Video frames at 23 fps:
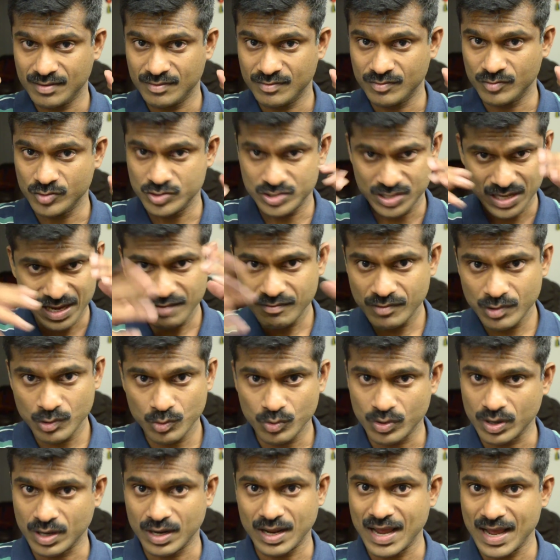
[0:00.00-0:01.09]
which
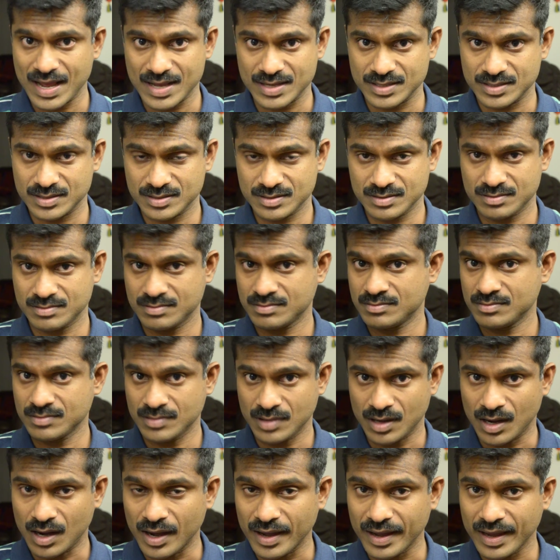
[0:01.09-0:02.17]
everyone has.
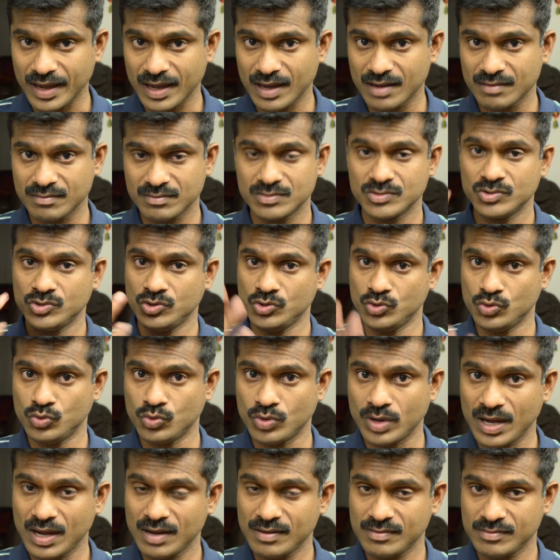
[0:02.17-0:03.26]
I have, you
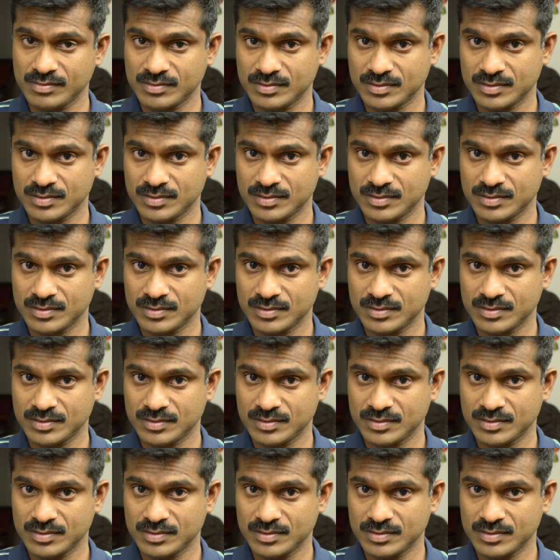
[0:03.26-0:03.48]
have.